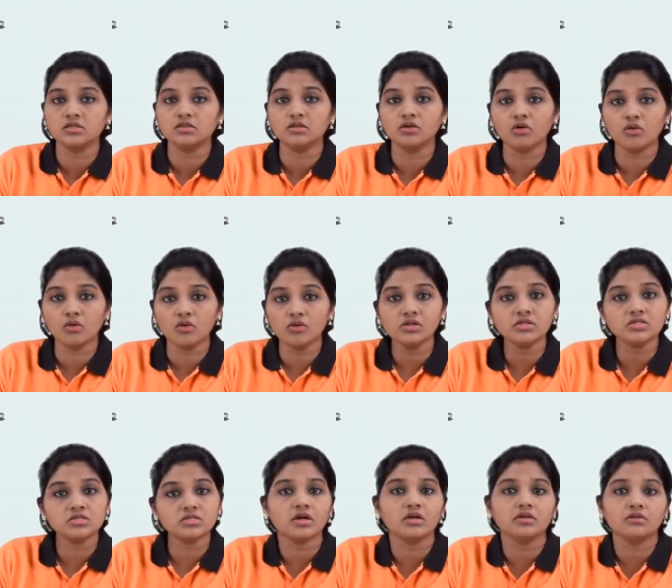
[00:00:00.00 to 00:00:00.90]
the
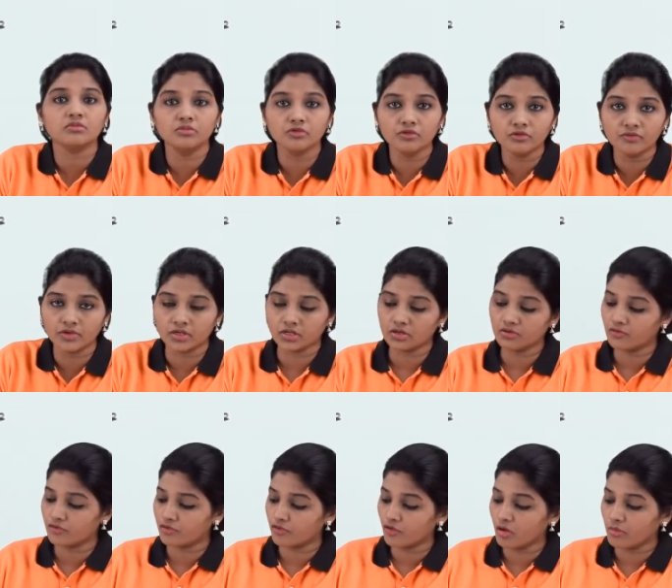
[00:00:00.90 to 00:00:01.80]
holes start moving
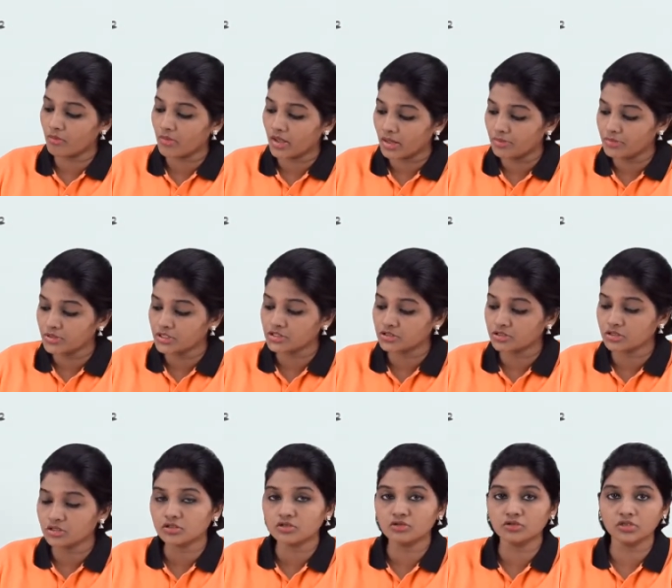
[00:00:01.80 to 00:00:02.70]
from
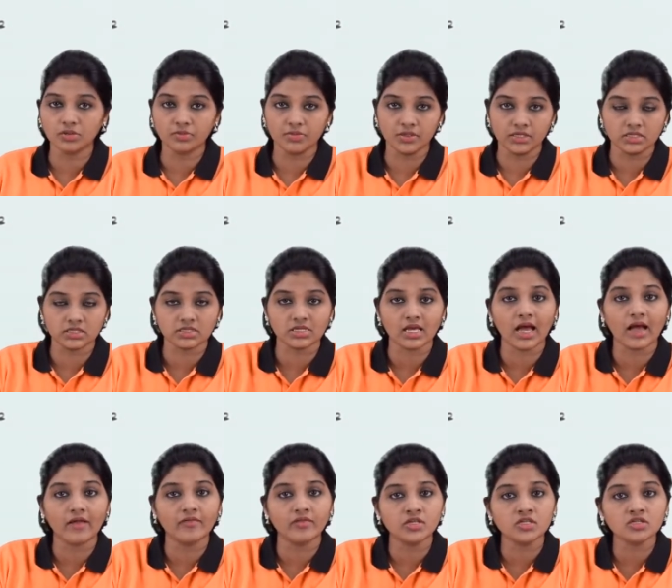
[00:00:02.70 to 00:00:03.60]
emitter to the base
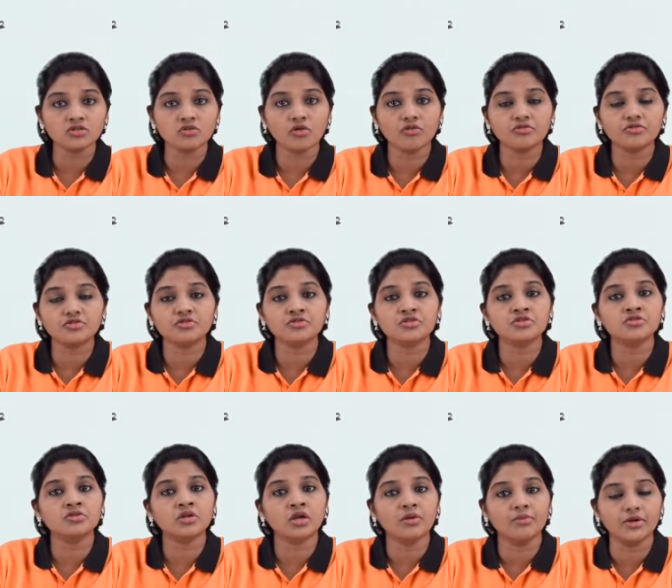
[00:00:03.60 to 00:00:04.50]
and this
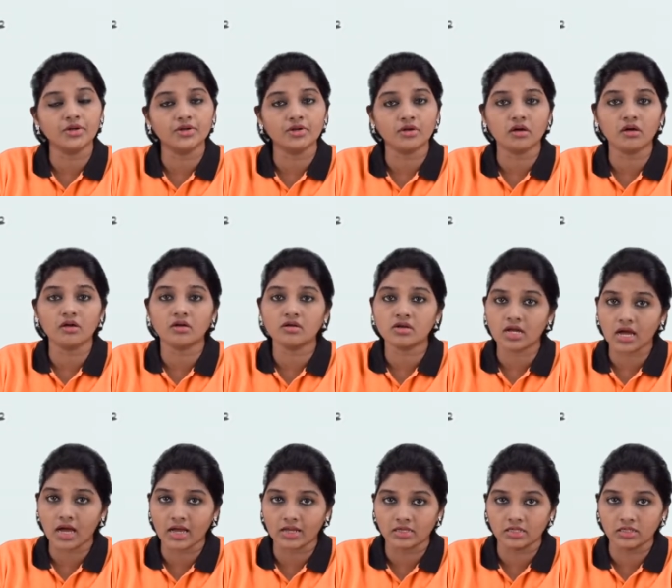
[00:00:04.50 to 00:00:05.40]
constitute emitter current
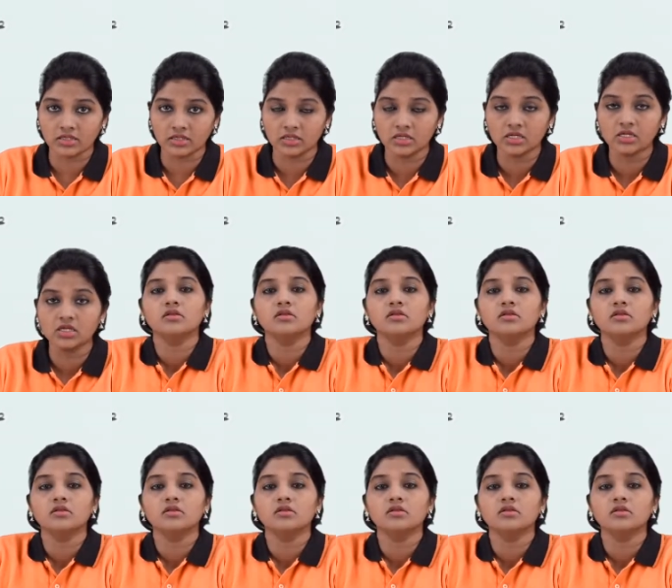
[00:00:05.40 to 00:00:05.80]
IE.